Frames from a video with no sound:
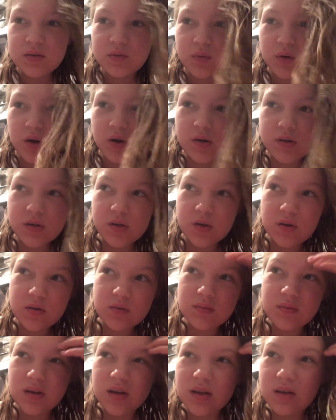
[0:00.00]
rehearsal
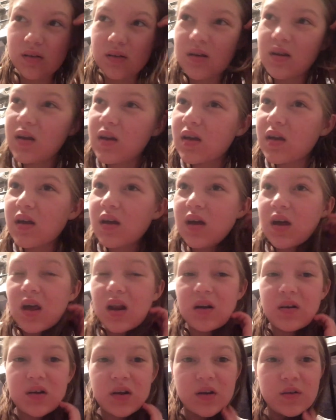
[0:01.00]
and I
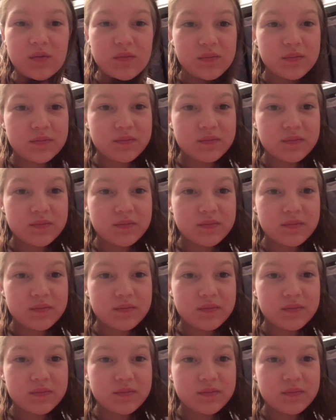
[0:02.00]
don't know.